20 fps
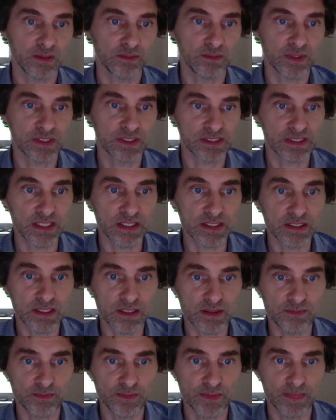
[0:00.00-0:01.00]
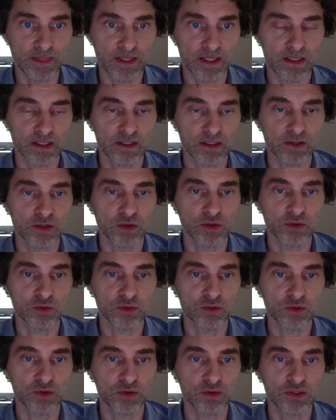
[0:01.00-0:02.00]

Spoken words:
placenta to